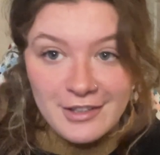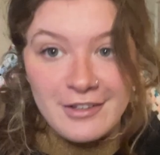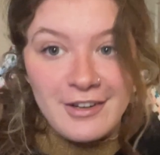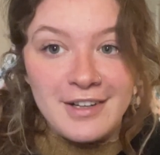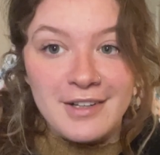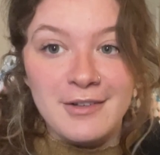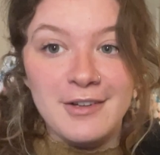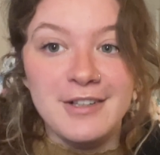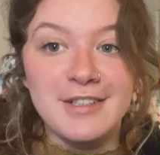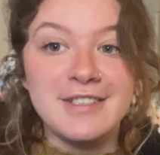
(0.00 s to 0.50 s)

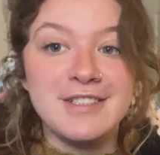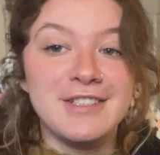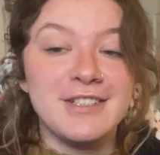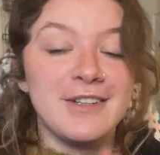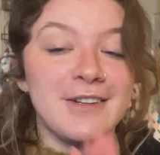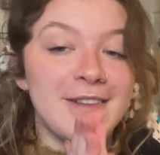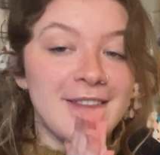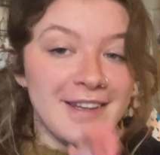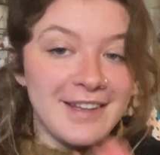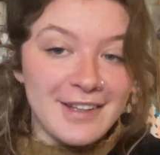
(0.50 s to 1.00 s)
credit where it's
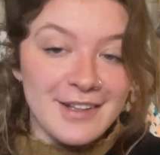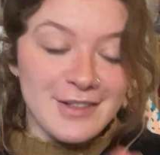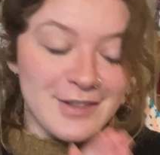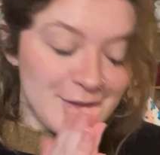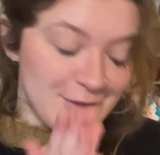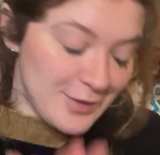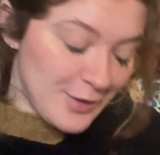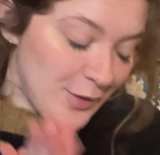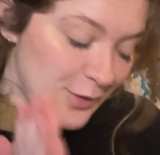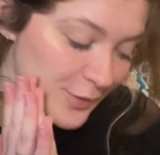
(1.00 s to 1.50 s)
due. Thank you
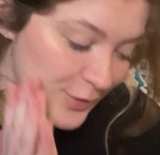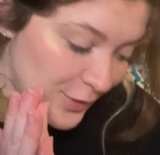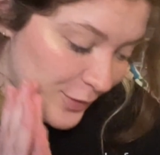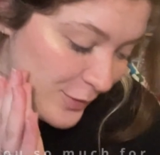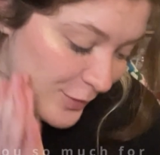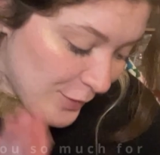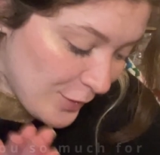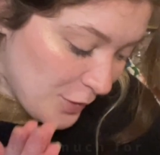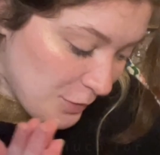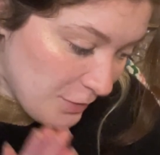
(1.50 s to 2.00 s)
so
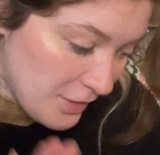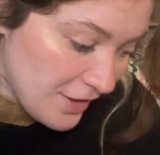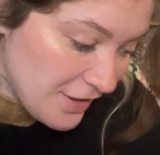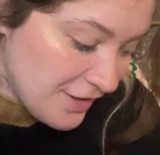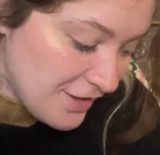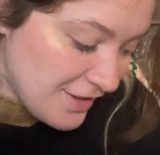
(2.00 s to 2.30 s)
much.